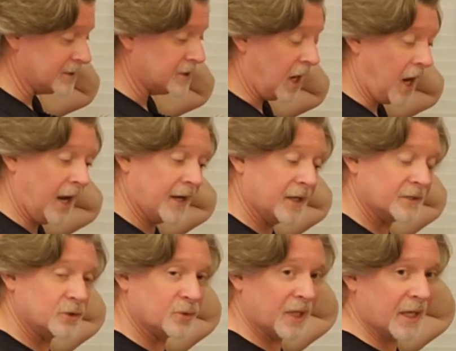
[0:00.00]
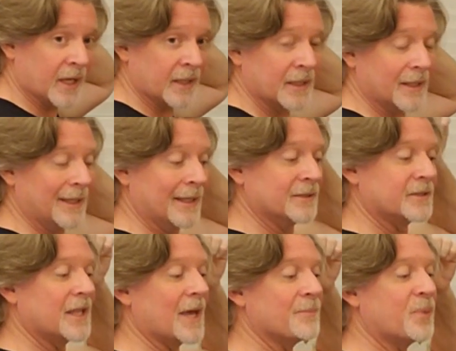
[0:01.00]
as high as you can
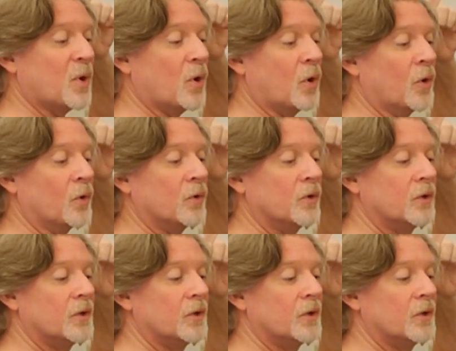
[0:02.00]
into that pole